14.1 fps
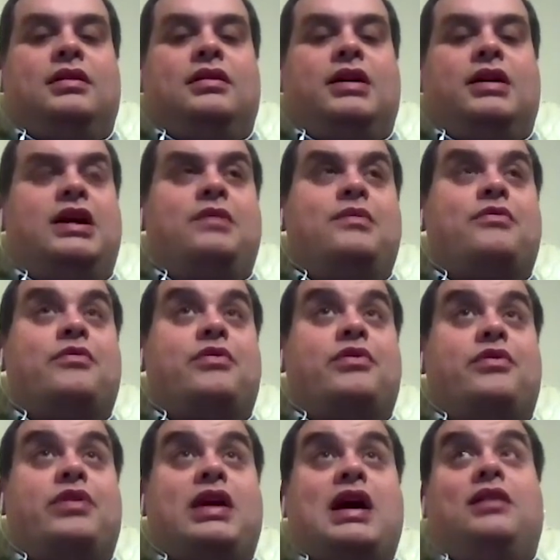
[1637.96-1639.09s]
I know we've
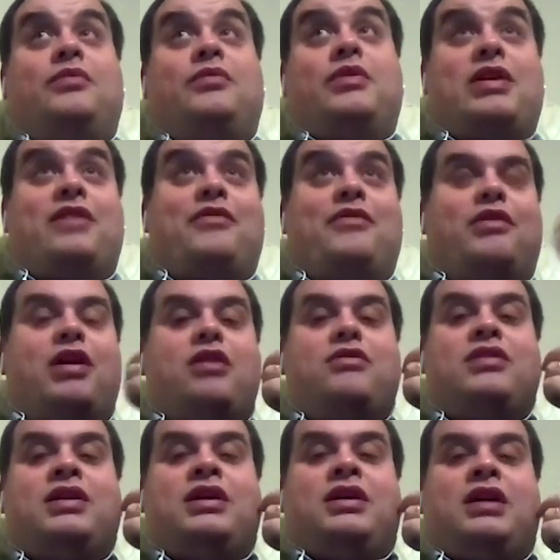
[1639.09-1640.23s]
got yeah, we have our
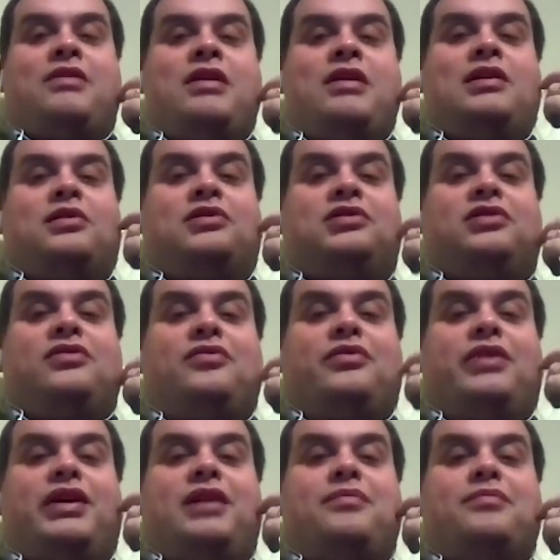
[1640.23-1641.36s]
own little sort
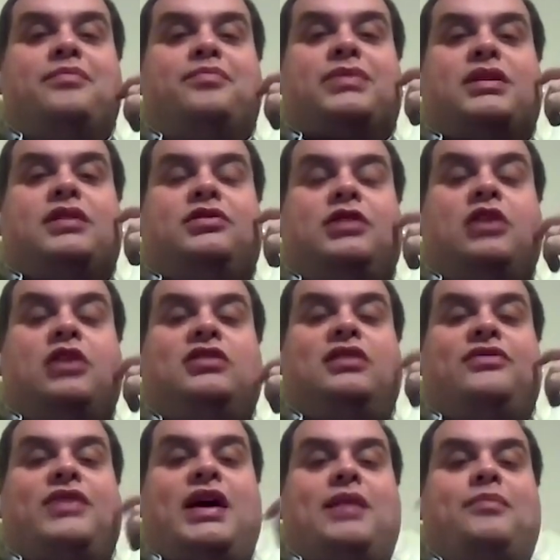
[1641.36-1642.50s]
of social
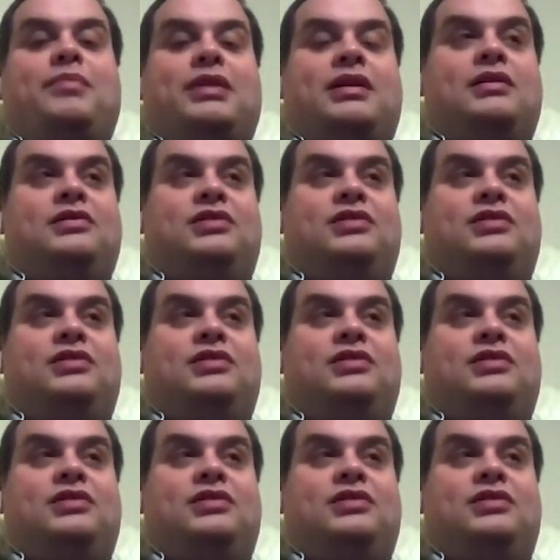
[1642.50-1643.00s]
event, because